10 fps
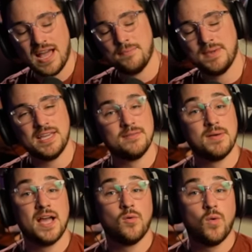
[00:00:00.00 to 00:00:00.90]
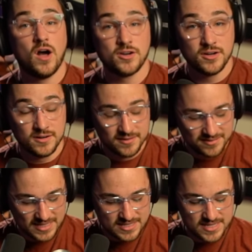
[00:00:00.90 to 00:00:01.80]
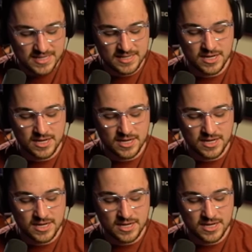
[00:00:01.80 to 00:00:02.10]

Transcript: I mean, my water that's in